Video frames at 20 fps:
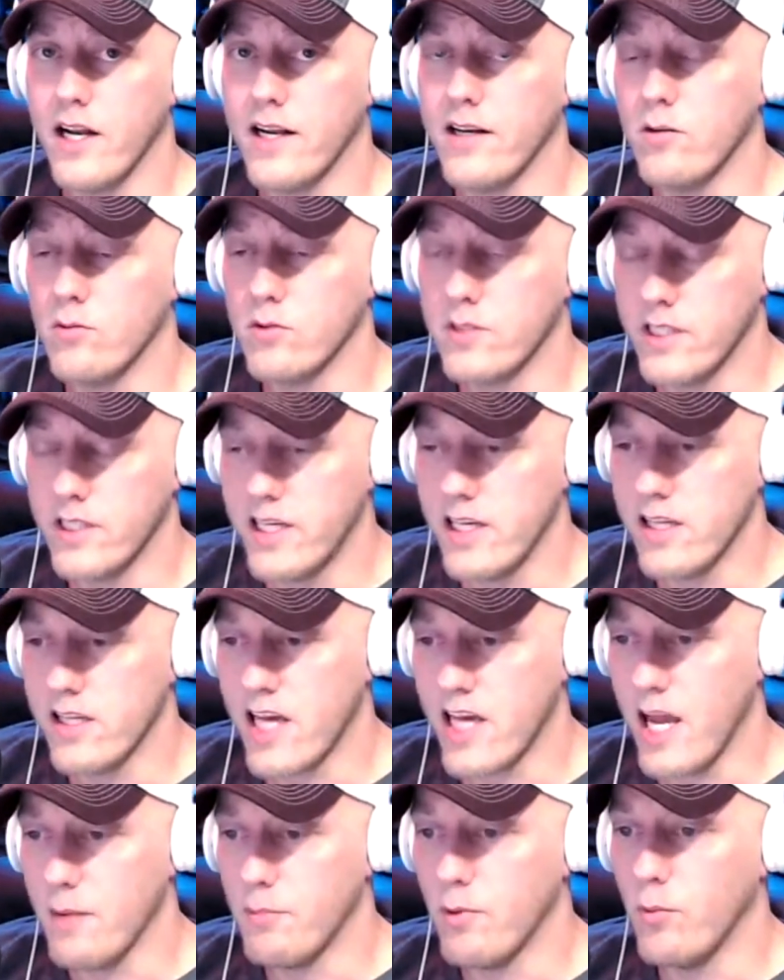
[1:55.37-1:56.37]
that I don't think he's
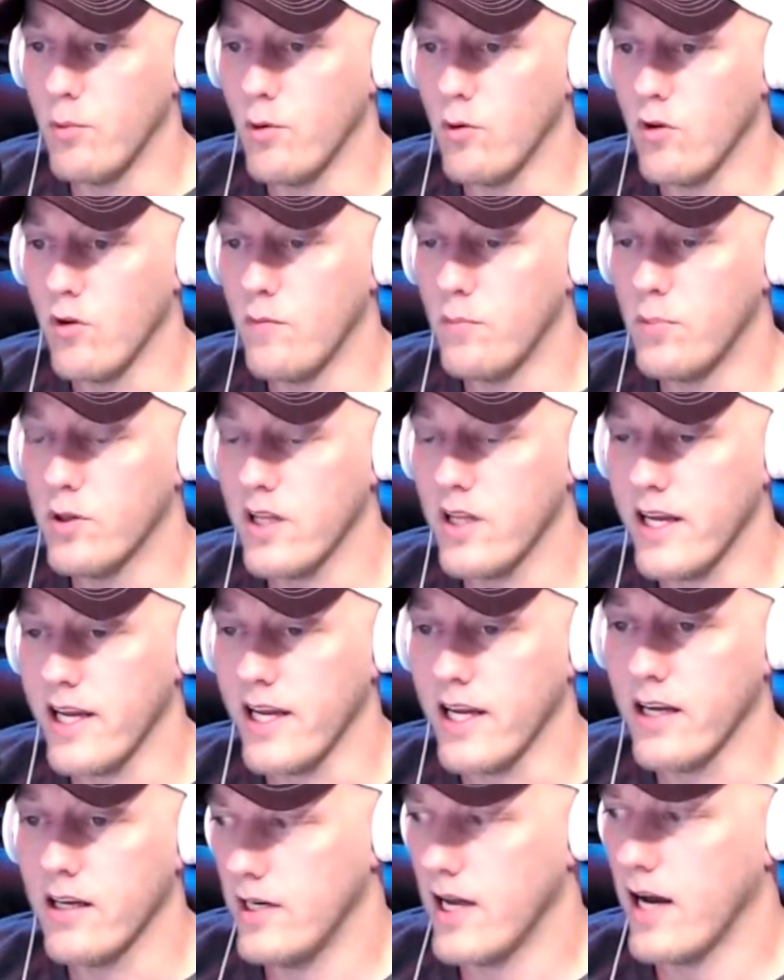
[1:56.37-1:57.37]
capable of
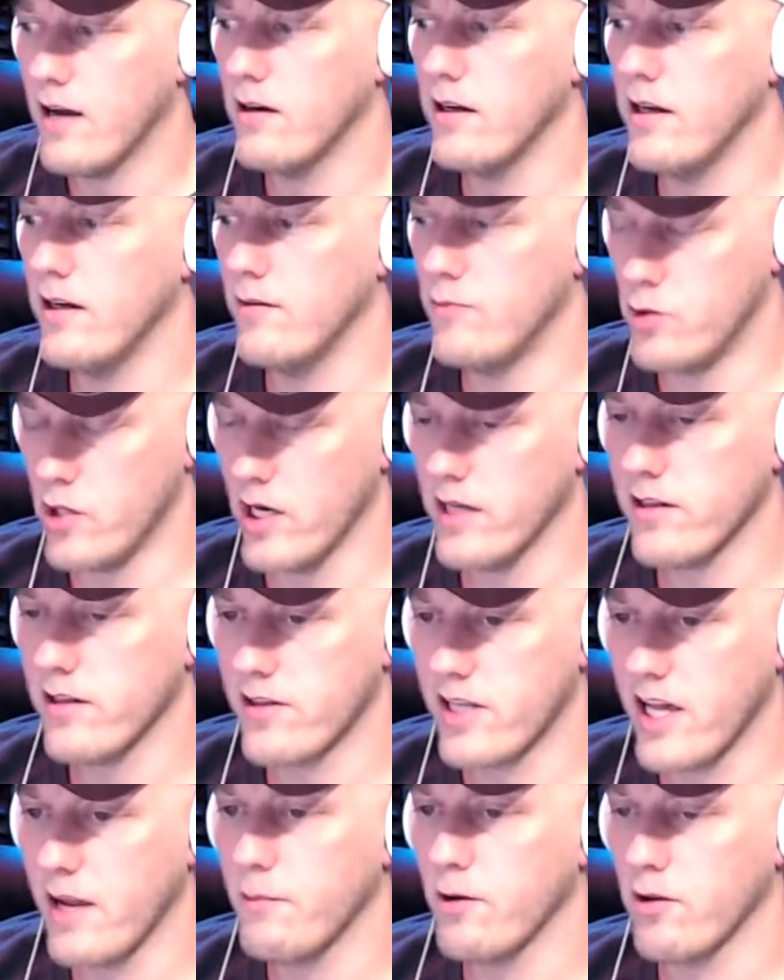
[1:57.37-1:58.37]
playing. Now, if
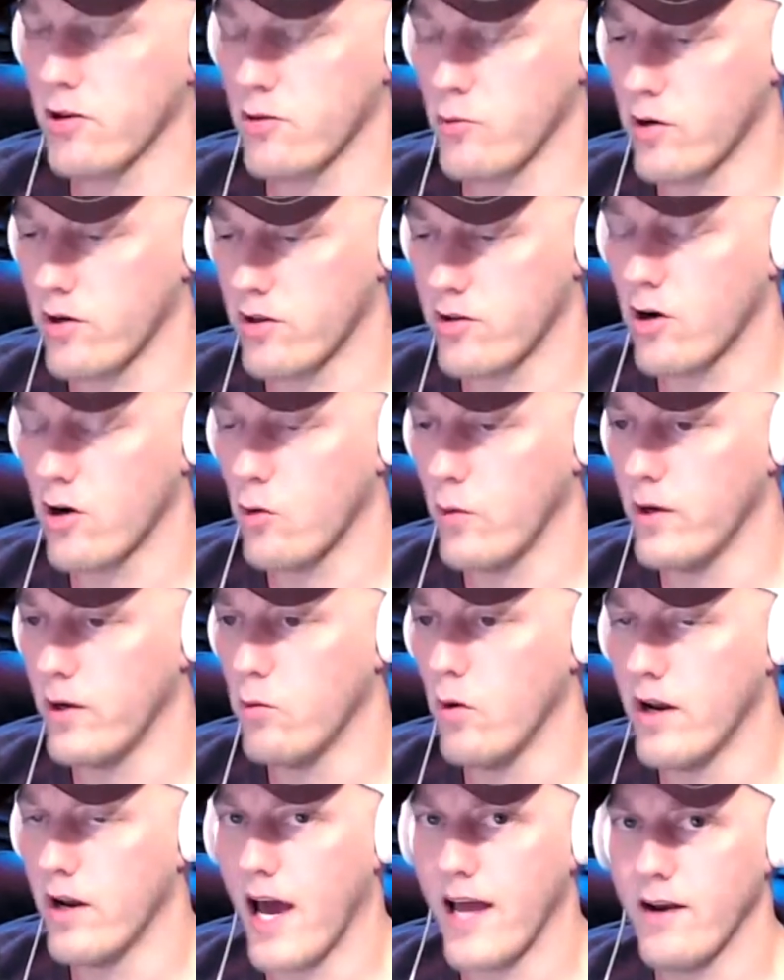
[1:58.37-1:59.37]
Jaylen Samuels were to start
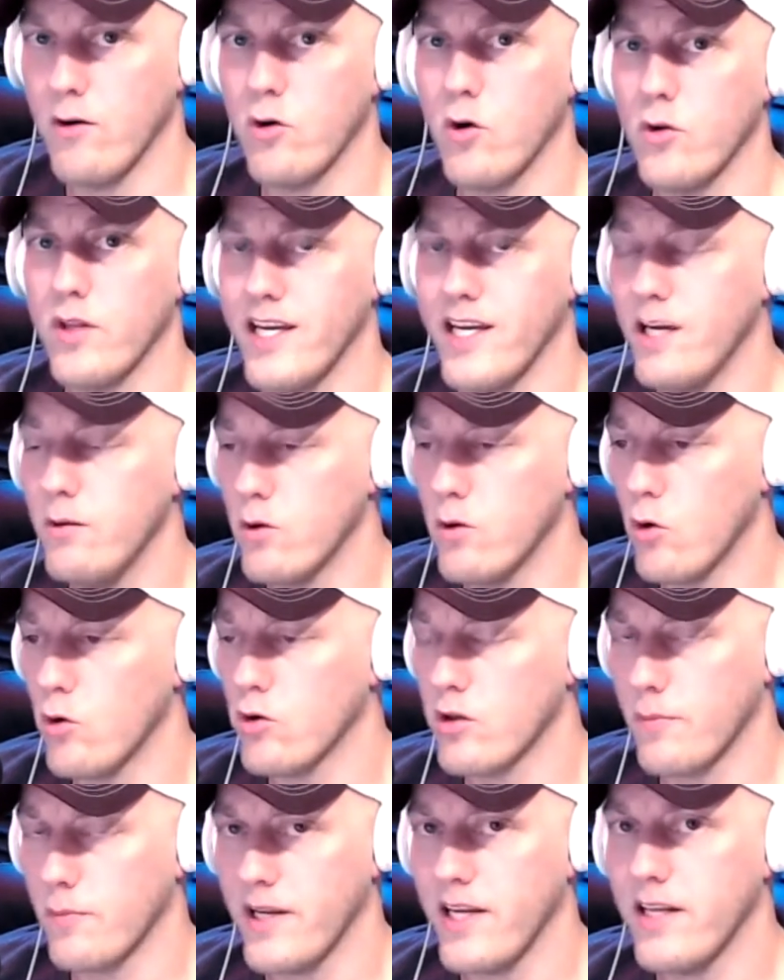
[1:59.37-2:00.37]
week one, I don't know that he would
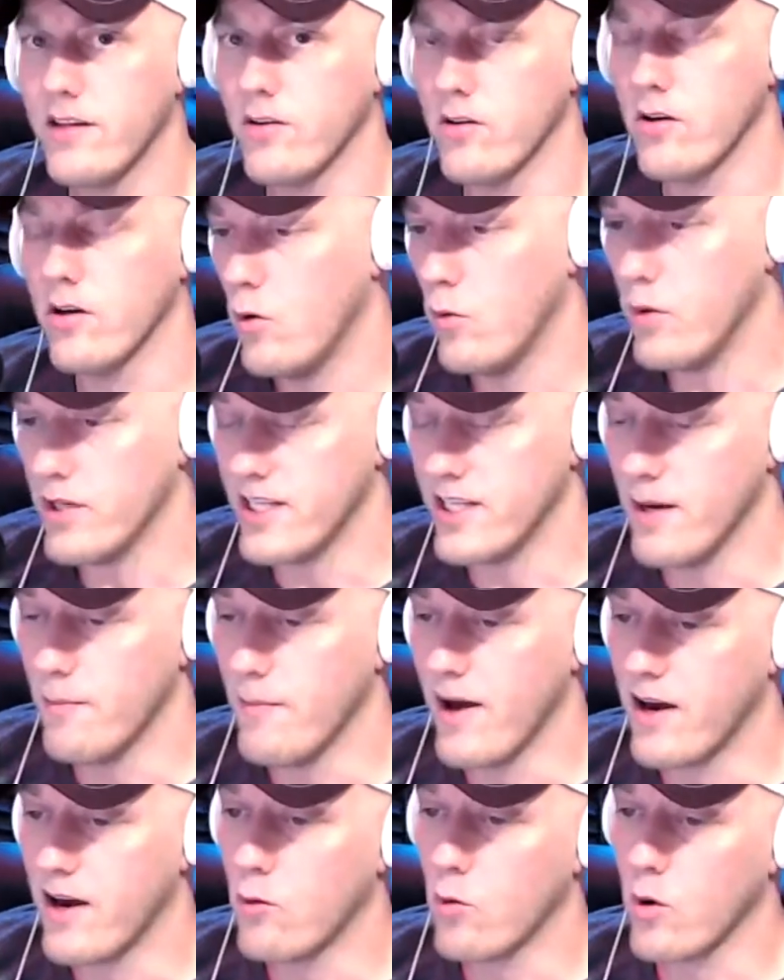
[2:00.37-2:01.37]
hold up either with the
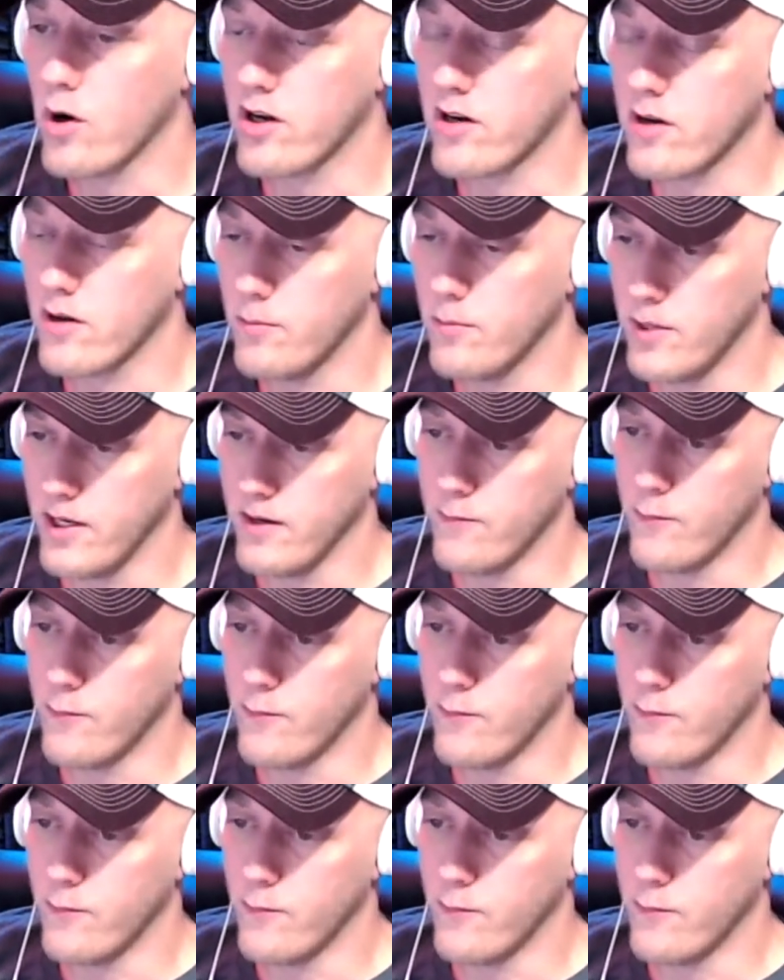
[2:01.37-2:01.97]
amount of work being